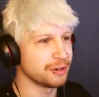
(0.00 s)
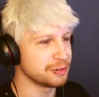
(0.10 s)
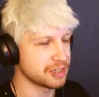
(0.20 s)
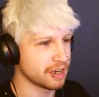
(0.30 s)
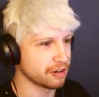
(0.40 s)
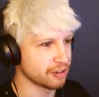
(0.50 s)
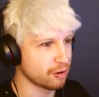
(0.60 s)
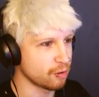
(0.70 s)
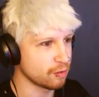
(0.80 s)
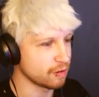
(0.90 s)
those that are the
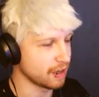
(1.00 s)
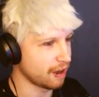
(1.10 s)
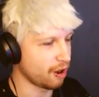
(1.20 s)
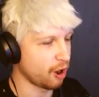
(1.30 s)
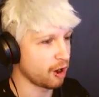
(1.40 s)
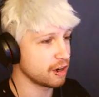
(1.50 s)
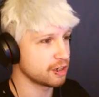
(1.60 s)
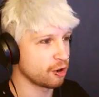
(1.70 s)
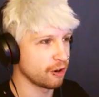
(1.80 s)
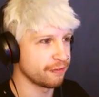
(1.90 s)
whole
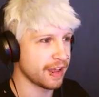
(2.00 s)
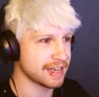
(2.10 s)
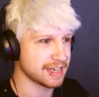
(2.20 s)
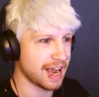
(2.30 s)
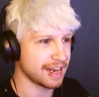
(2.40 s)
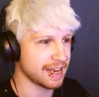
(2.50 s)
hardcore fans. I